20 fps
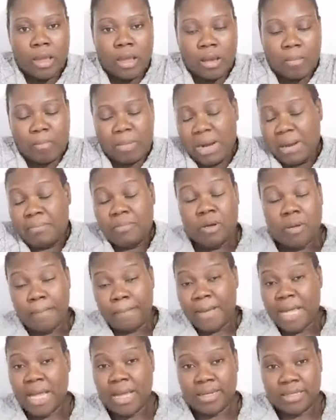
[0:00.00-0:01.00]
I'm not
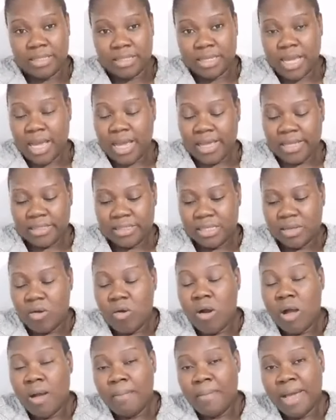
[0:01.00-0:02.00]
bad, guys.
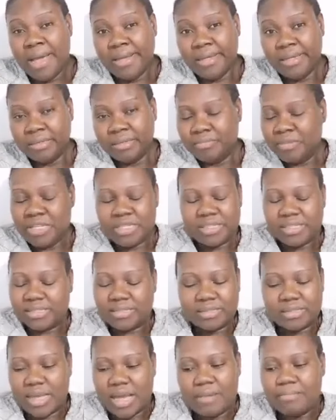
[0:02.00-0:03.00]
Or am I? But
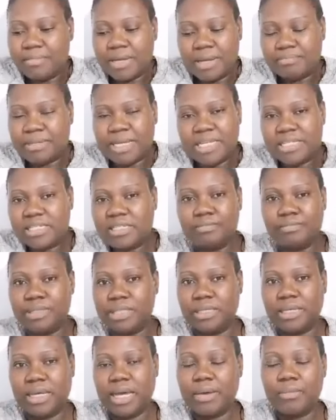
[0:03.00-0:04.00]
I'm getting
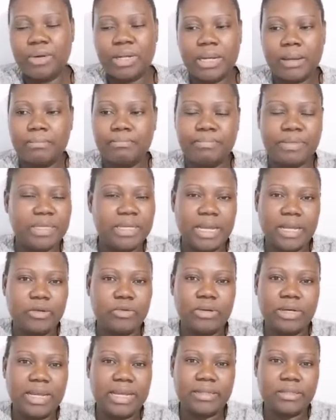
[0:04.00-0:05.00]
big, and when I'm big, I
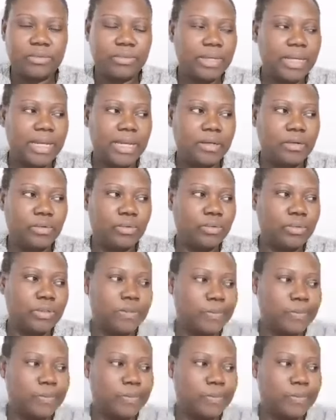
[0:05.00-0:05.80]
don't like the way I look.